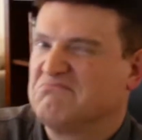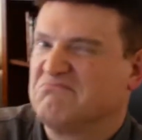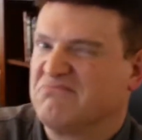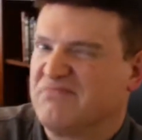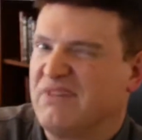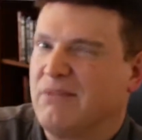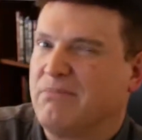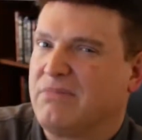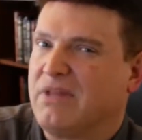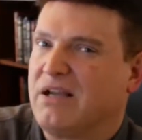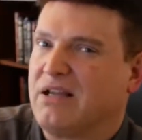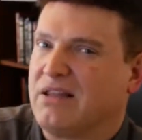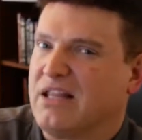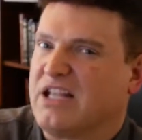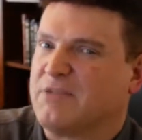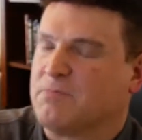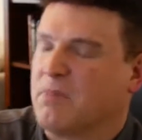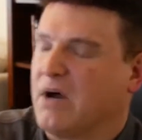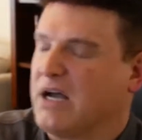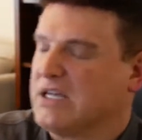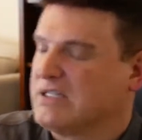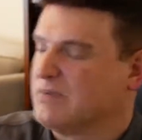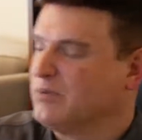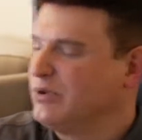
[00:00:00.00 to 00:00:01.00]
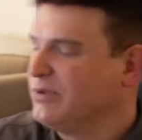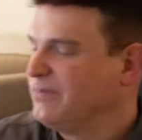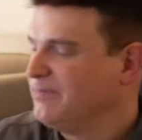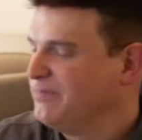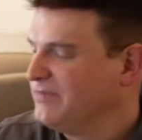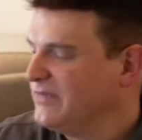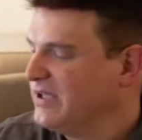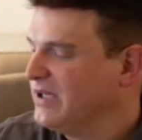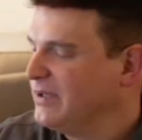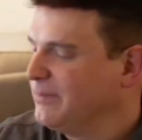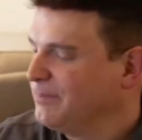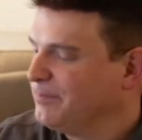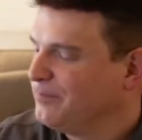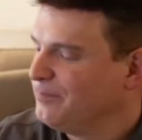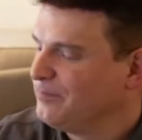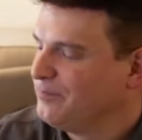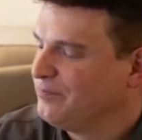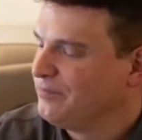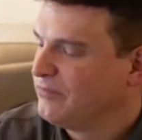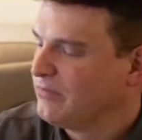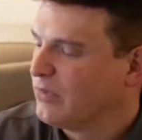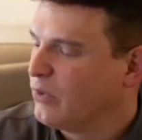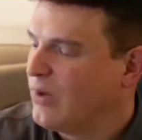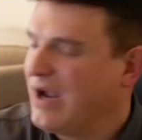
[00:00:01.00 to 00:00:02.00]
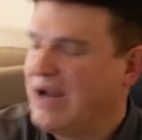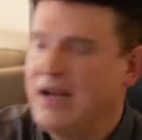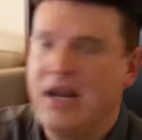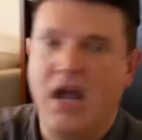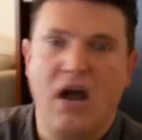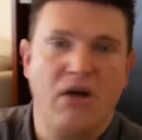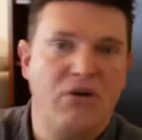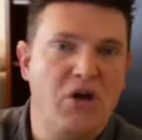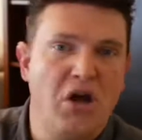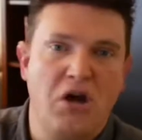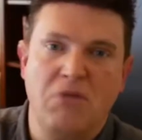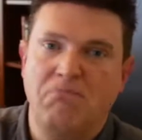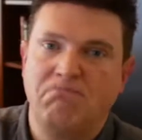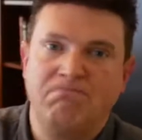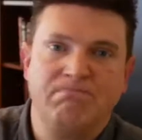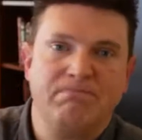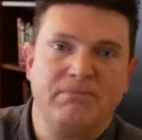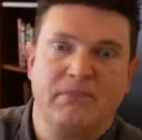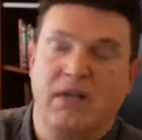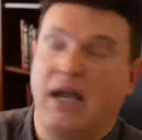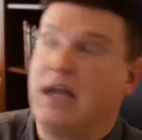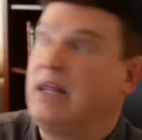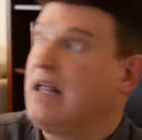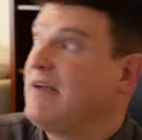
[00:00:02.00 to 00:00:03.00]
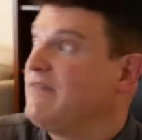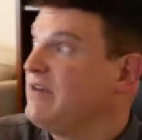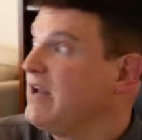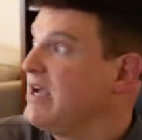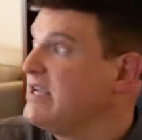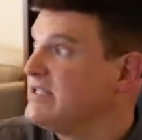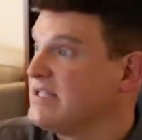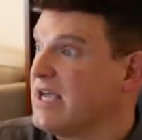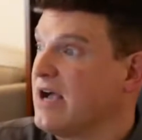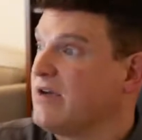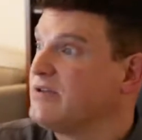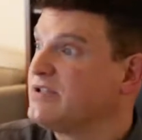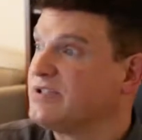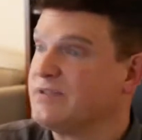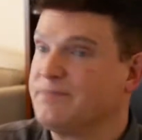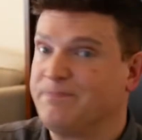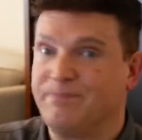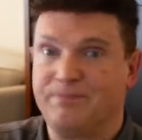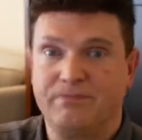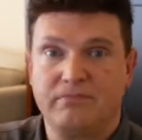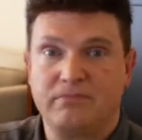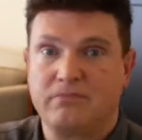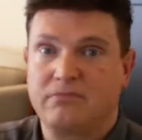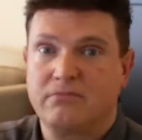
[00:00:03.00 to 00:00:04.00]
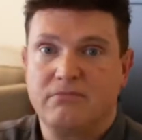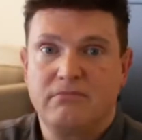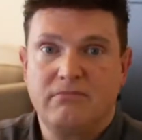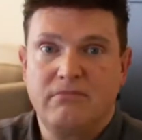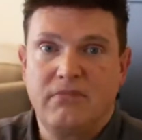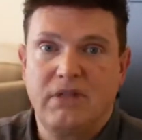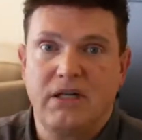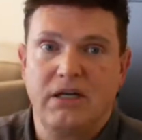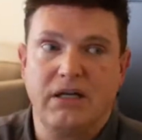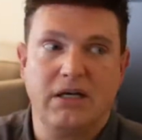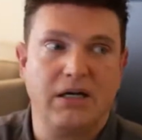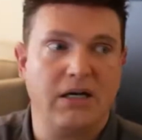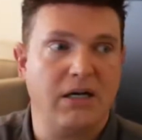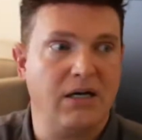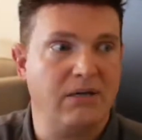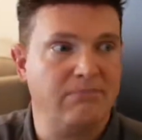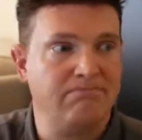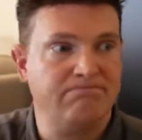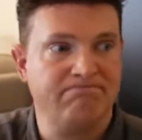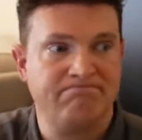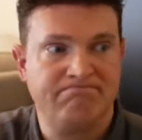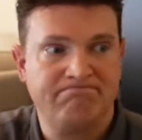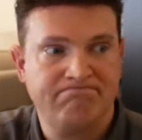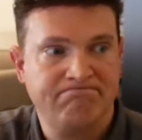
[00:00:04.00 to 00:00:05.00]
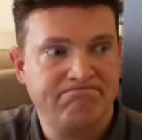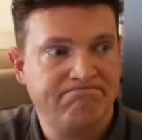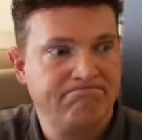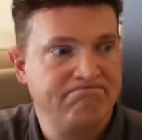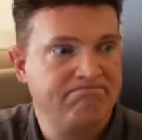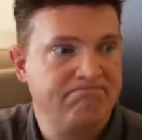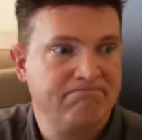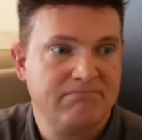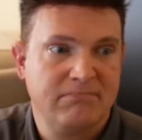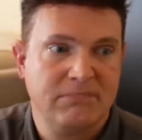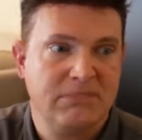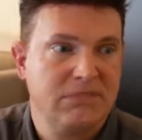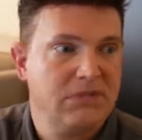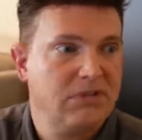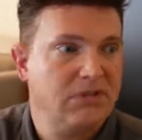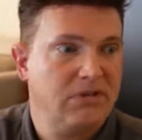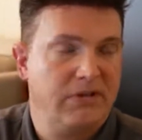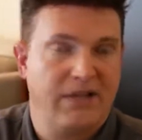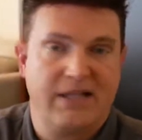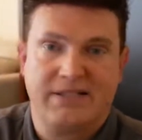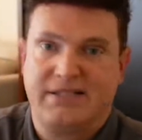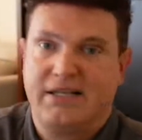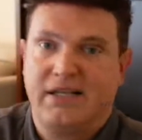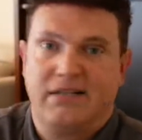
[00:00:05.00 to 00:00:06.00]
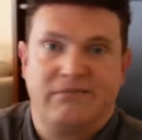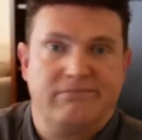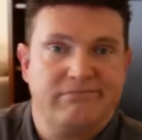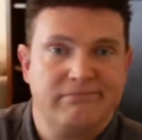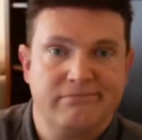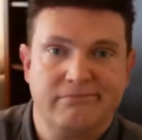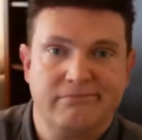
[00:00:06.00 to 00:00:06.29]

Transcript: I'm thinking that's possible. Yeah. But right now, no. I have a nice house. That's it.